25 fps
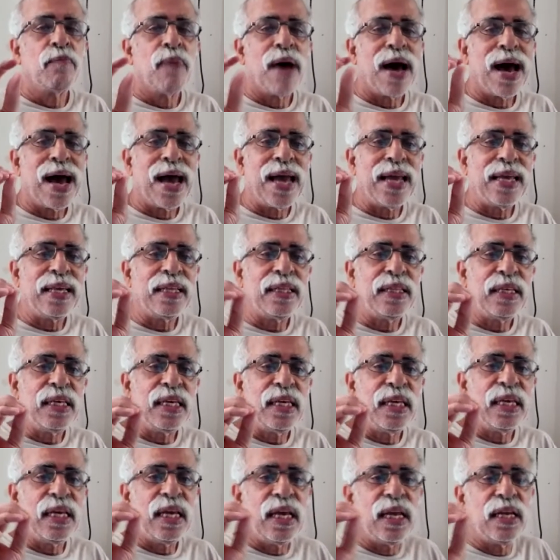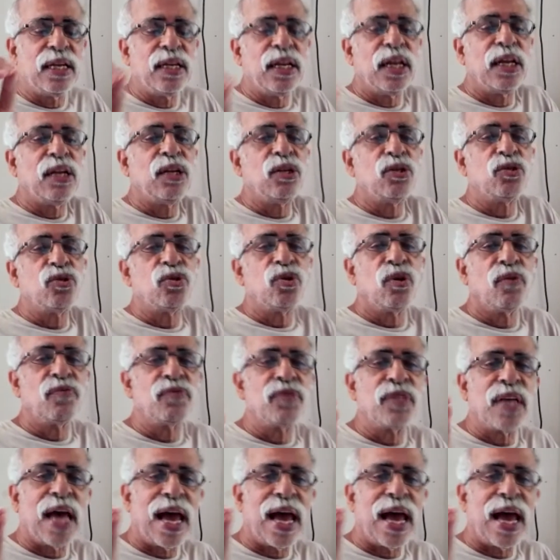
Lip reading: by the Indian Institute of